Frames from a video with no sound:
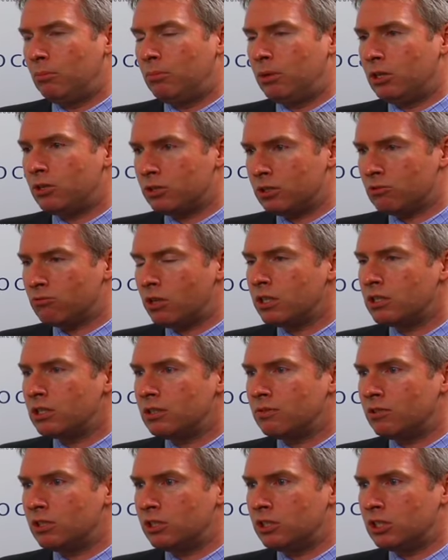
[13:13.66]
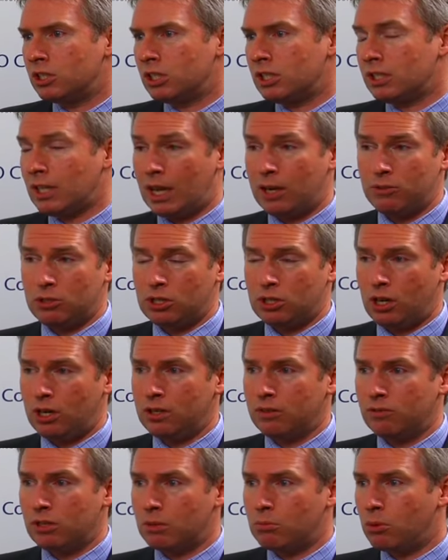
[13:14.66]
because the rest of the disease
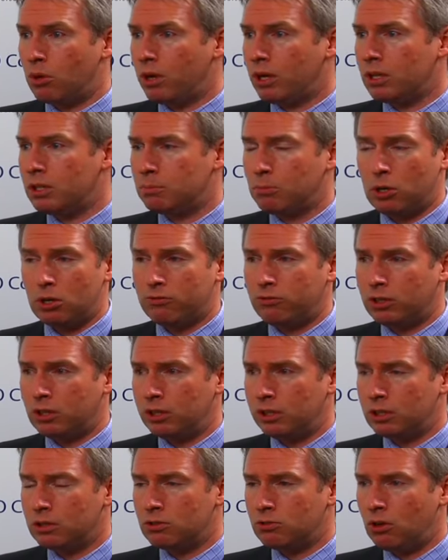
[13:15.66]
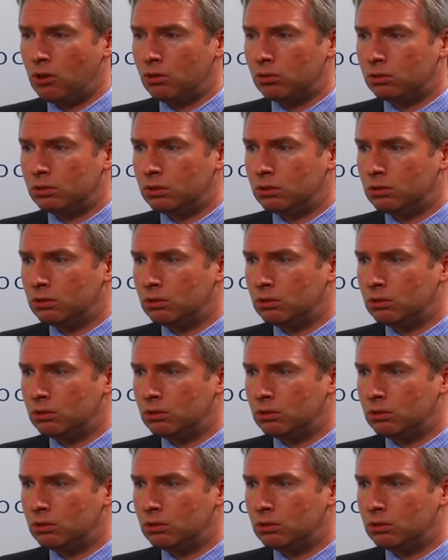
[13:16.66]
outside of their brain is perfectly controlled.